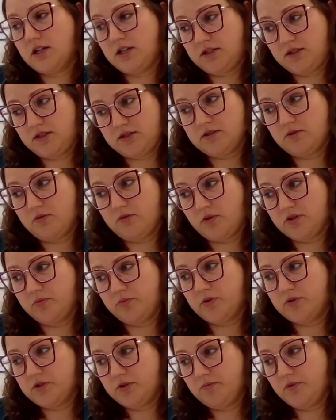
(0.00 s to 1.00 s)
Yes,
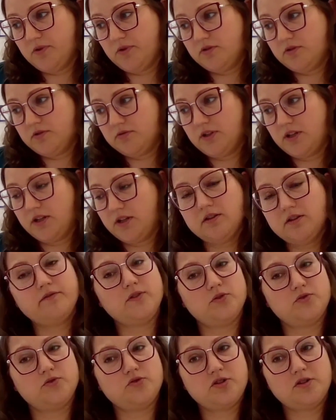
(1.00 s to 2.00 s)
quite possible in the
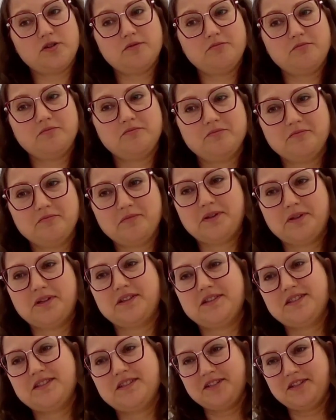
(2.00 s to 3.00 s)
future,
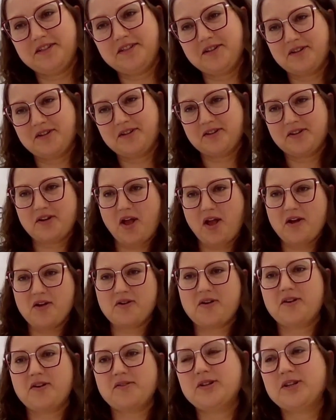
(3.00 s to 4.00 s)
but
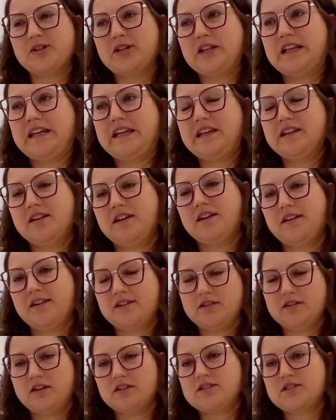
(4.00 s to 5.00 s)
currently
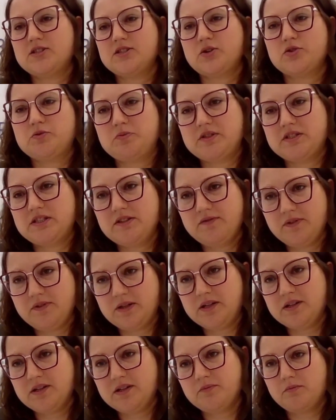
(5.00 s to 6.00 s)
not so
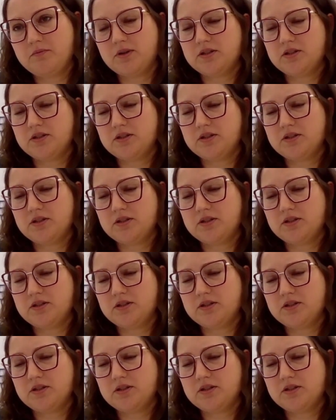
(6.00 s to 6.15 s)
specific.